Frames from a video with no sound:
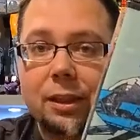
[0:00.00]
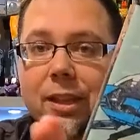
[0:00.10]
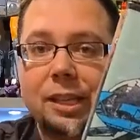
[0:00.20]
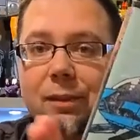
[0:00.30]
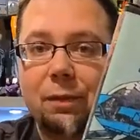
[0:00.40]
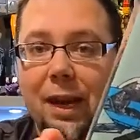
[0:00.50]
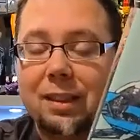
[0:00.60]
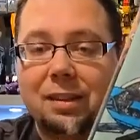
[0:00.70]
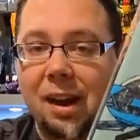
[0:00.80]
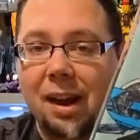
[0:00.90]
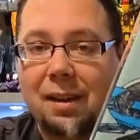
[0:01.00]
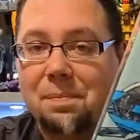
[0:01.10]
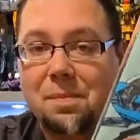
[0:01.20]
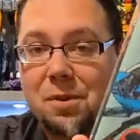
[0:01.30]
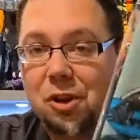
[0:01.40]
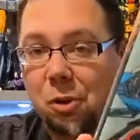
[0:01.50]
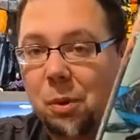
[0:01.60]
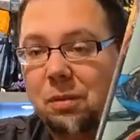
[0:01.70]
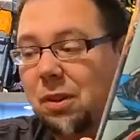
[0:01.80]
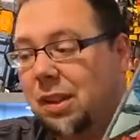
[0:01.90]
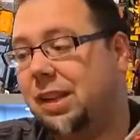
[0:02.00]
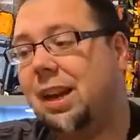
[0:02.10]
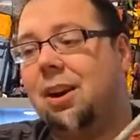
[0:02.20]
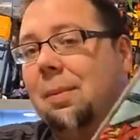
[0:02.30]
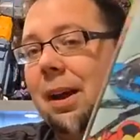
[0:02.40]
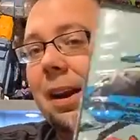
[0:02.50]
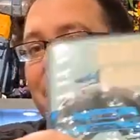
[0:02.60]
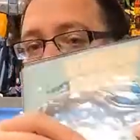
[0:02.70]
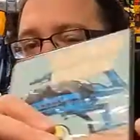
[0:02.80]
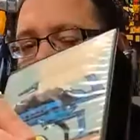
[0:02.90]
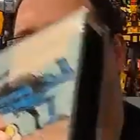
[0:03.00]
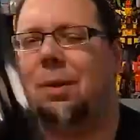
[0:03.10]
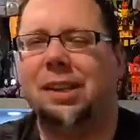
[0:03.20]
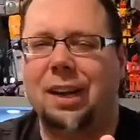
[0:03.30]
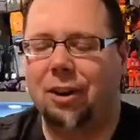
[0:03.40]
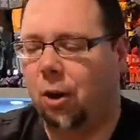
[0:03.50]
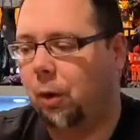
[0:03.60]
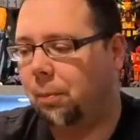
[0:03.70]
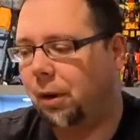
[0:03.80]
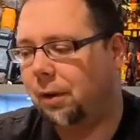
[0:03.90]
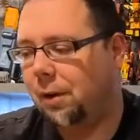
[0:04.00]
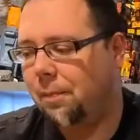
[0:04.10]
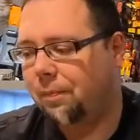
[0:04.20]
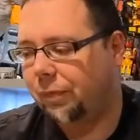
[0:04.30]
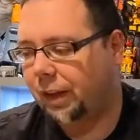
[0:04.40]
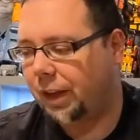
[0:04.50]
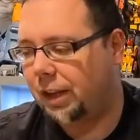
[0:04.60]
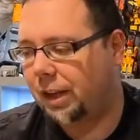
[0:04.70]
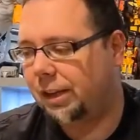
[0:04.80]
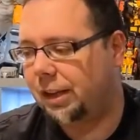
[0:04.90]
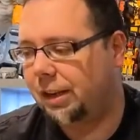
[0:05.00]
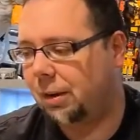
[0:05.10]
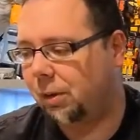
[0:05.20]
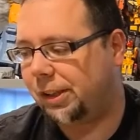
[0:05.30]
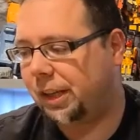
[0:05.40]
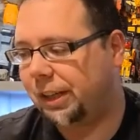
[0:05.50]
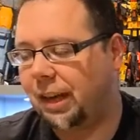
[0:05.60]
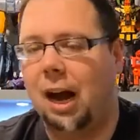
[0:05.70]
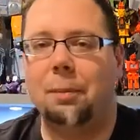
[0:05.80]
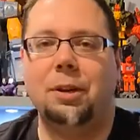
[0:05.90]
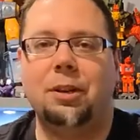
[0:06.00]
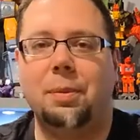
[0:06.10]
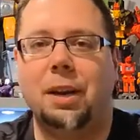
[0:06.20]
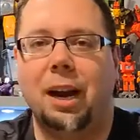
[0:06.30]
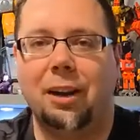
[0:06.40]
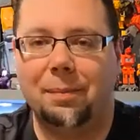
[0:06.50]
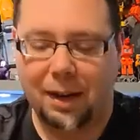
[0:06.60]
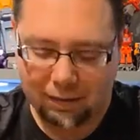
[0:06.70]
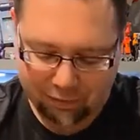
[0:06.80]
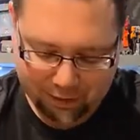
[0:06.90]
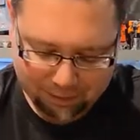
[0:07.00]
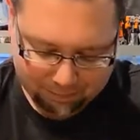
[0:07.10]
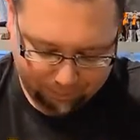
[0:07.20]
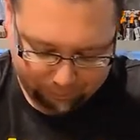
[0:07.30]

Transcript: This, at the time, no one really cared about Iron Man. I don't want to say no one, but it wasn't as common to be an Iron Man fan.